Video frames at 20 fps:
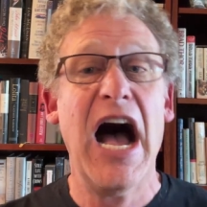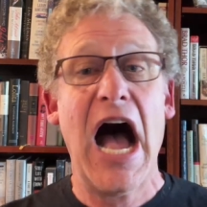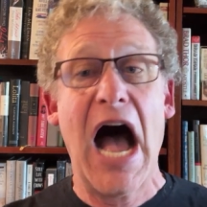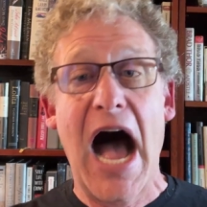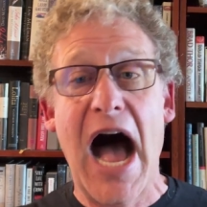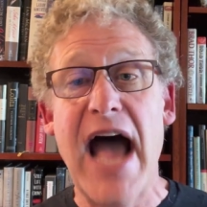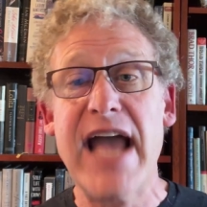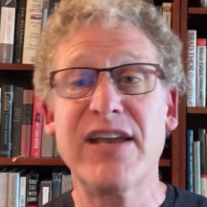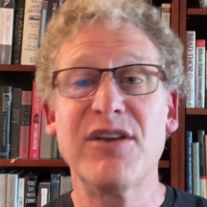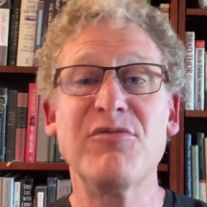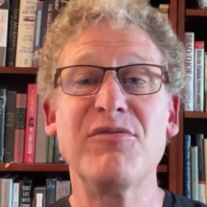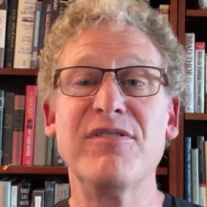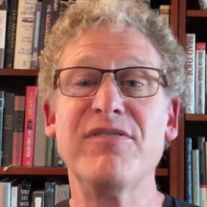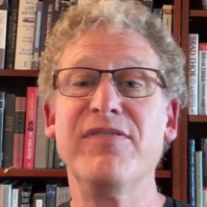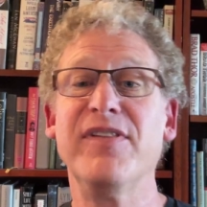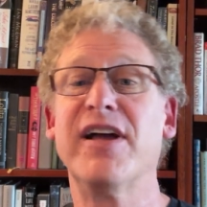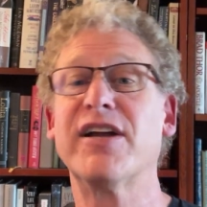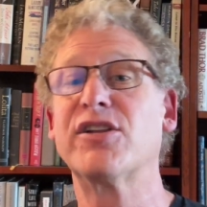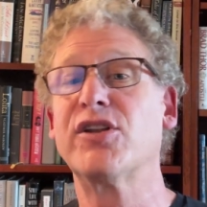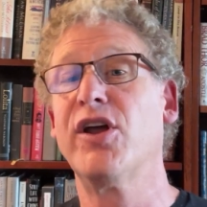I can
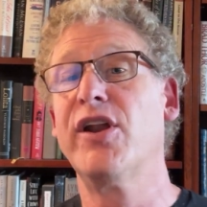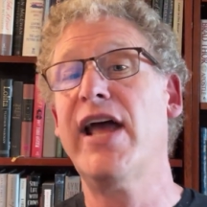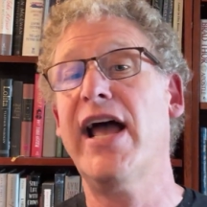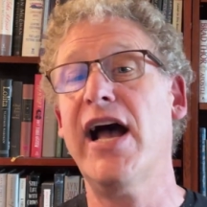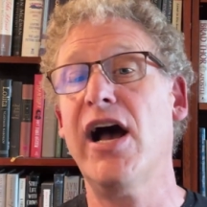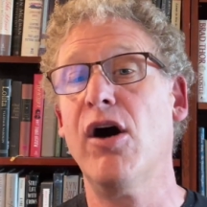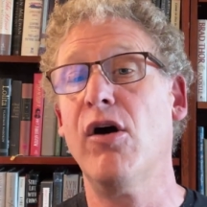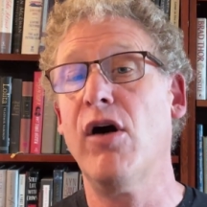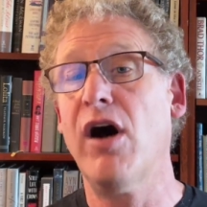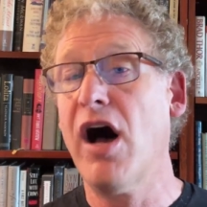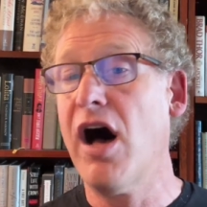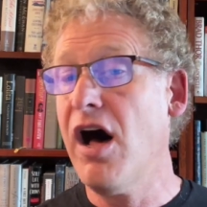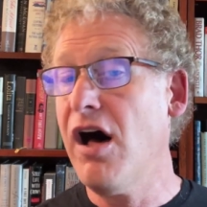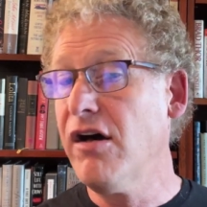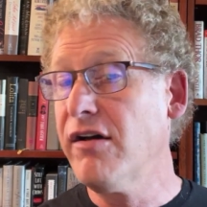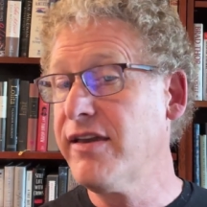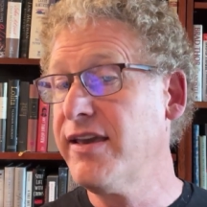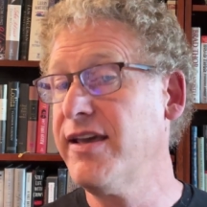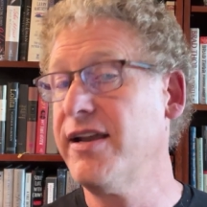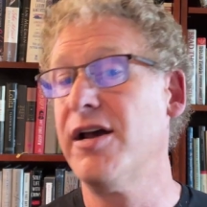reflect on how
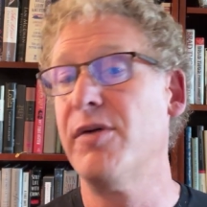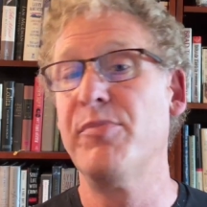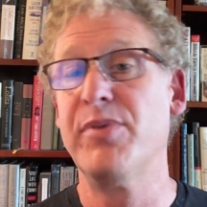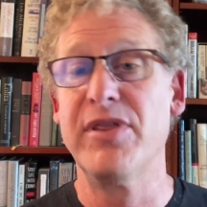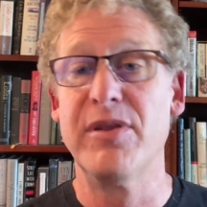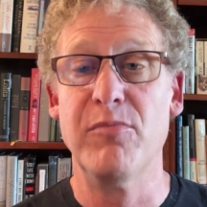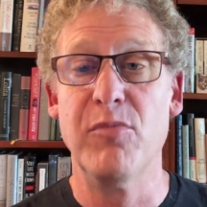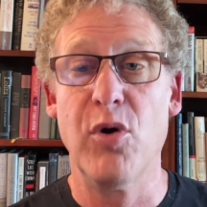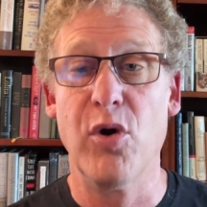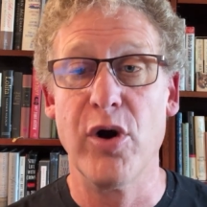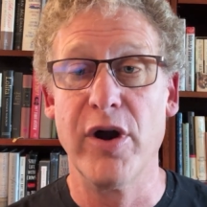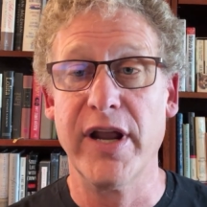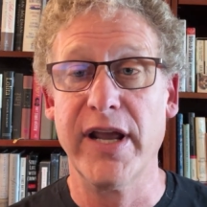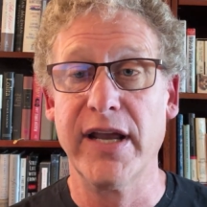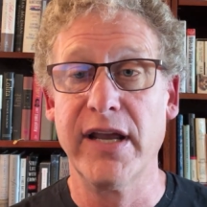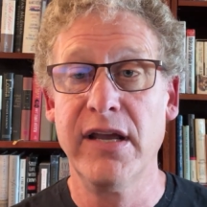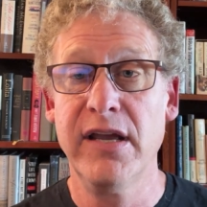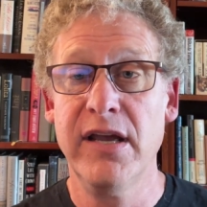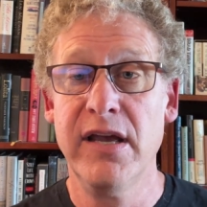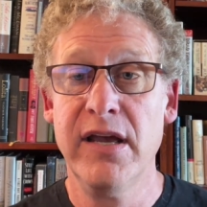I'll get up in the
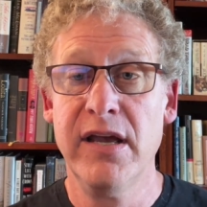morning